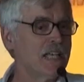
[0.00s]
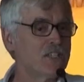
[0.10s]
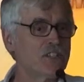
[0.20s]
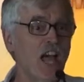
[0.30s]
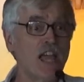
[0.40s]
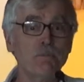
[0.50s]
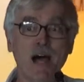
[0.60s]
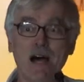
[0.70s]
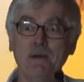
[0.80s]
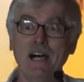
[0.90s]
"Sai
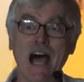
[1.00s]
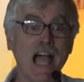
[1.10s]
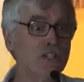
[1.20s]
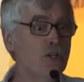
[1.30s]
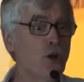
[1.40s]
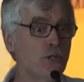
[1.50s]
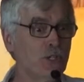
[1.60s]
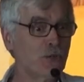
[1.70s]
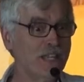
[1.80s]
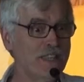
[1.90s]
Baba, I know
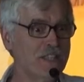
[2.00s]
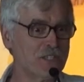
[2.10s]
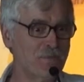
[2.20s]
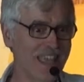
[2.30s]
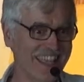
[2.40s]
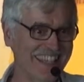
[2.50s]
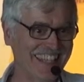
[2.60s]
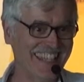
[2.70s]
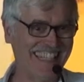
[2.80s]
you're in this man."